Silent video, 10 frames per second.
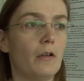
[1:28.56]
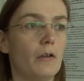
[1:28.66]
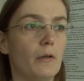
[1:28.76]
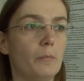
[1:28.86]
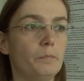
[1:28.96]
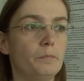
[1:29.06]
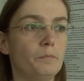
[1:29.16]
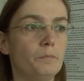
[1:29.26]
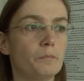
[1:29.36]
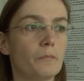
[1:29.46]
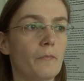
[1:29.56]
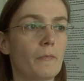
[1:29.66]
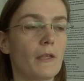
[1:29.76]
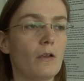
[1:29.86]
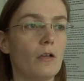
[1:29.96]
And
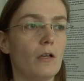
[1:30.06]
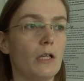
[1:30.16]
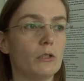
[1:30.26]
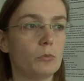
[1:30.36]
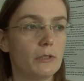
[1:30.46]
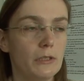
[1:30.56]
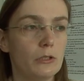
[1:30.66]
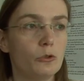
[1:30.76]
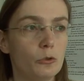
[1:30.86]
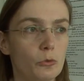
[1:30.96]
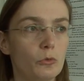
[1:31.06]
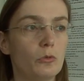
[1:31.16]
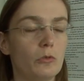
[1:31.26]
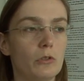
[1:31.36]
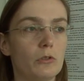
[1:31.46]
we
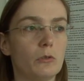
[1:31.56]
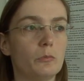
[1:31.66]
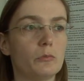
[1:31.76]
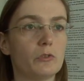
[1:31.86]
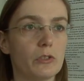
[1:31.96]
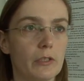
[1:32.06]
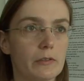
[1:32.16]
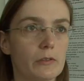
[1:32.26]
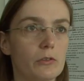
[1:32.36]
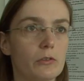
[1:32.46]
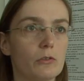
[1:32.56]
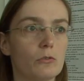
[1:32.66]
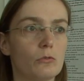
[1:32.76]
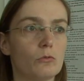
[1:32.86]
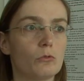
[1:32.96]
do tests
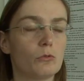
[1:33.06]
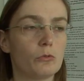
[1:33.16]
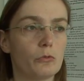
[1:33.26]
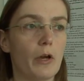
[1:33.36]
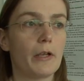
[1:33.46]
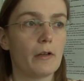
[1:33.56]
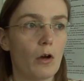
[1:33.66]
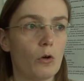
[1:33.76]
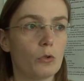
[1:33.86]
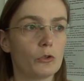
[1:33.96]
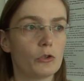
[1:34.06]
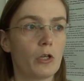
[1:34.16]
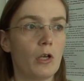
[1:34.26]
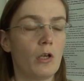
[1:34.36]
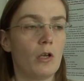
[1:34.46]
to find out
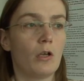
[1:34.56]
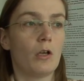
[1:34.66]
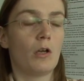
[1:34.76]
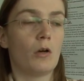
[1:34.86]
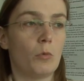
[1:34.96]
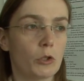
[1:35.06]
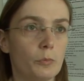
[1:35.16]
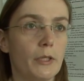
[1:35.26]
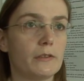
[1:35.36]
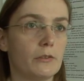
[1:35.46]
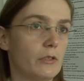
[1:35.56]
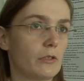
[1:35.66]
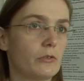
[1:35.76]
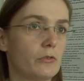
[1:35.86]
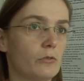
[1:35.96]
what makes a
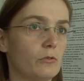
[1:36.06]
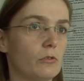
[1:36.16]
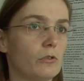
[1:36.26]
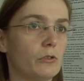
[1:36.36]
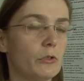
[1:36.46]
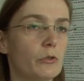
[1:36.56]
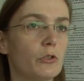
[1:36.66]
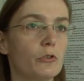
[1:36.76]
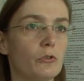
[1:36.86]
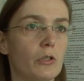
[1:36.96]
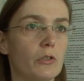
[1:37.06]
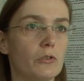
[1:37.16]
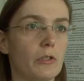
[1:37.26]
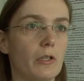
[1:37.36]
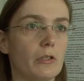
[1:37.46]
text difficult to
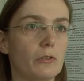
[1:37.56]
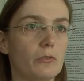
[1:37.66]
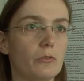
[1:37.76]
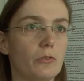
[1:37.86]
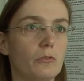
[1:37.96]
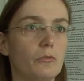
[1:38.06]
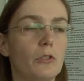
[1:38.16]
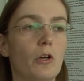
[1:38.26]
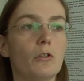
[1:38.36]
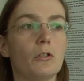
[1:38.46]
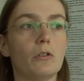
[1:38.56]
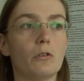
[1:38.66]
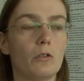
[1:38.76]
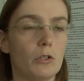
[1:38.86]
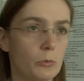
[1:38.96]
understand
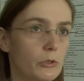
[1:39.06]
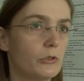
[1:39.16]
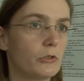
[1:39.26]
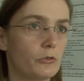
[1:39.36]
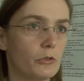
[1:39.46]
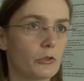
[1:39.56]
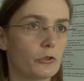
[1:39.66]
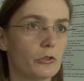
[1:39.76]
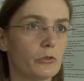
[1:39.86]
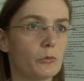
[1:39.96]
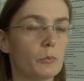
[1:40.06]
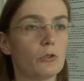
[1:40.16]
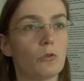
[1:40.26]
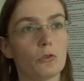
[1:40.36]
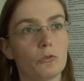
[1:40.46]
regarding the linguistic structures,
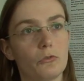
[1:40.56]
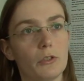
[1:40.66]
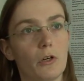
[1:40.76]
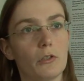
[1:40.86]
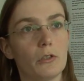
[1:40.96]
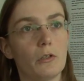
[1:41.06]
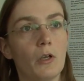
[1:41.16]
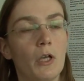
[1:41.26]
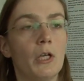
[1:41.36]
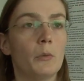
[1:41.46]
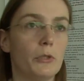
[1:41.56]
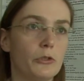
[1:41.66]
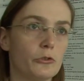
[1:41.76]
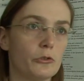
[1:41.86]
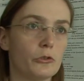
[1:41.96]
but also regarding
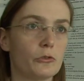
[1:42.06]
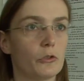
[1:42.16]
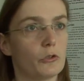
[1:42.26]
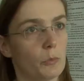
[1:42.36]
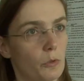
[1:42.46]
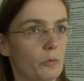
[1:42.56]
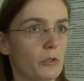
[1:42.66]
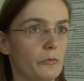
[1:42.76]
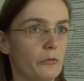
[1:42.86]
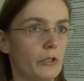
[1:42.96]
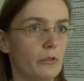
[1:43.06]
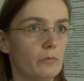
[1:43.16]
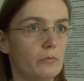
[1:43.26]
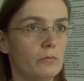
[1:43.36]
pictures or typography.